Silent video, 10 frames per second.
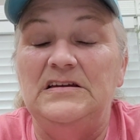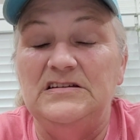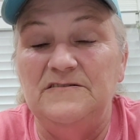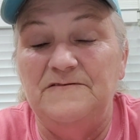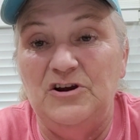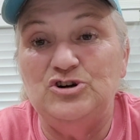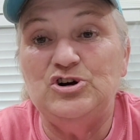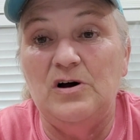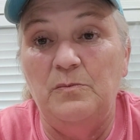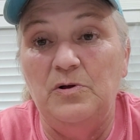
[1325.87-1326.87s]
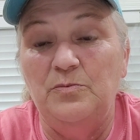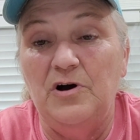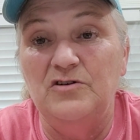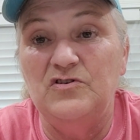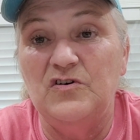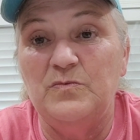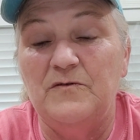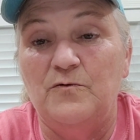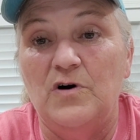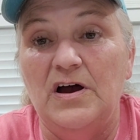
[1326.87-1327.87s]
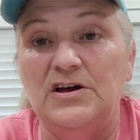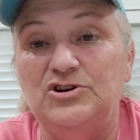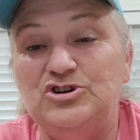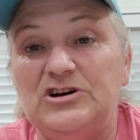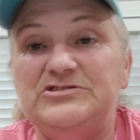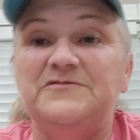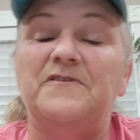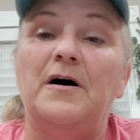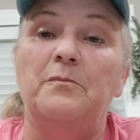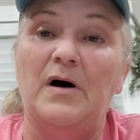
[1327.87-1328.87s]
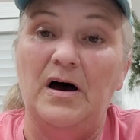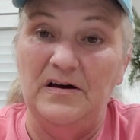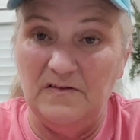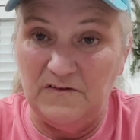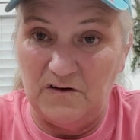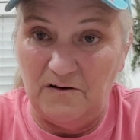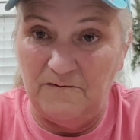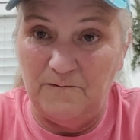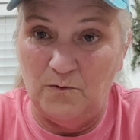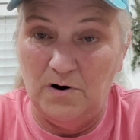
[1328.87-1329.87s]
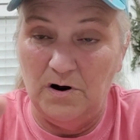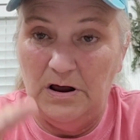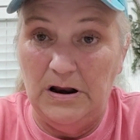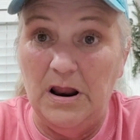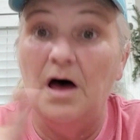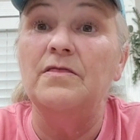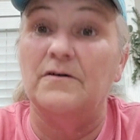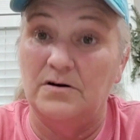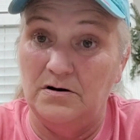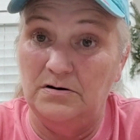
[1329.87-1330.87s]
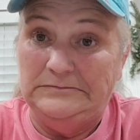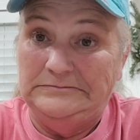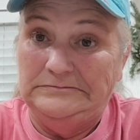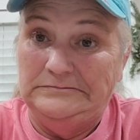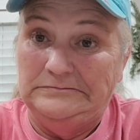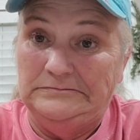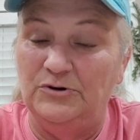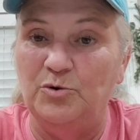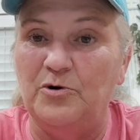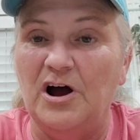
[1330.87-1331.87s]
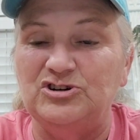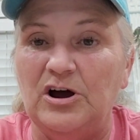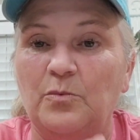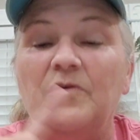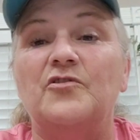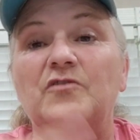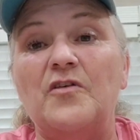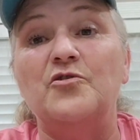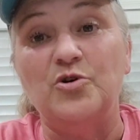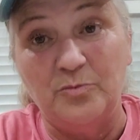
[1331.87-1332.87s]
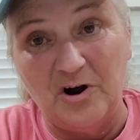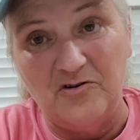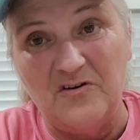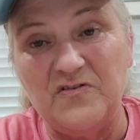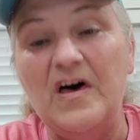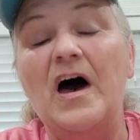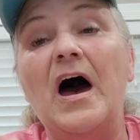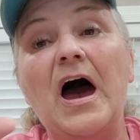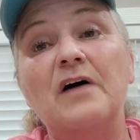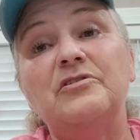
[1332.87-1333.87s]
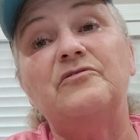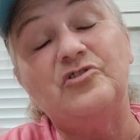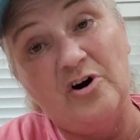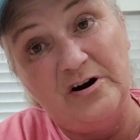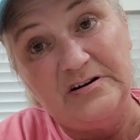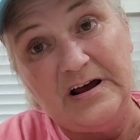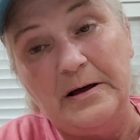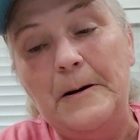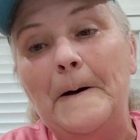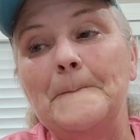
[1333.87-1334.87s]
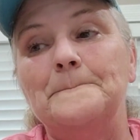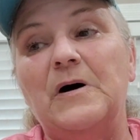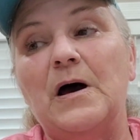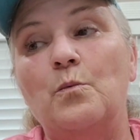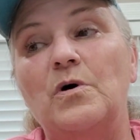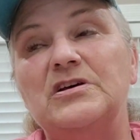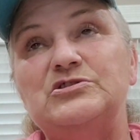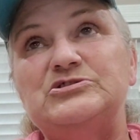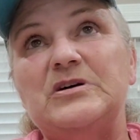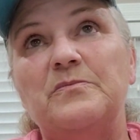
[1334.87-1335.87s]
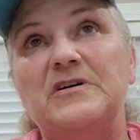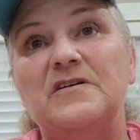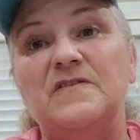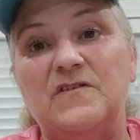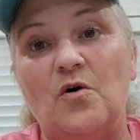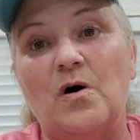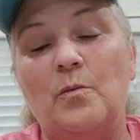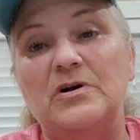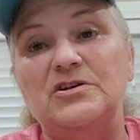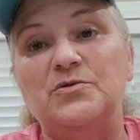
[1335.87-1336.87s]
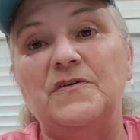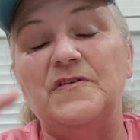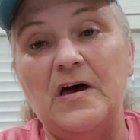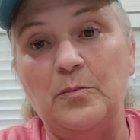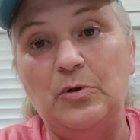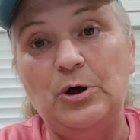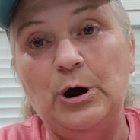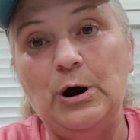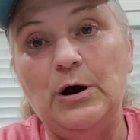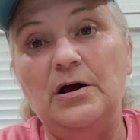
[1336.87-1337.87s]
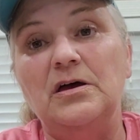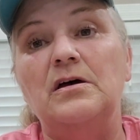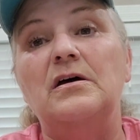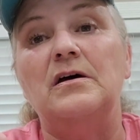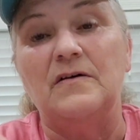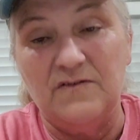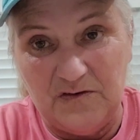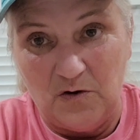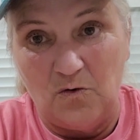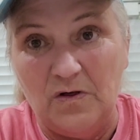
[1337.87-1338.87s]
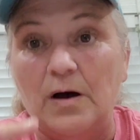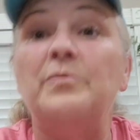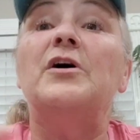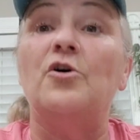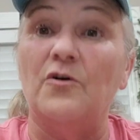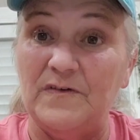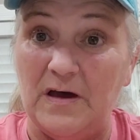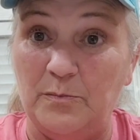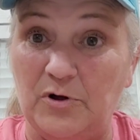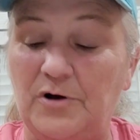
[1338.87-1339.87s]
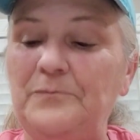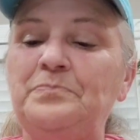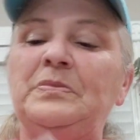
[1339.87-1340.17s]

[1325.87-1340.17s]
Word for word: I need to finish a couple of projects before I can justify buying stuff for another new project when there's other new projects I haven't even started yet. But I want to do something in silk. I want to do a sampler in silk, like a big girl sampler.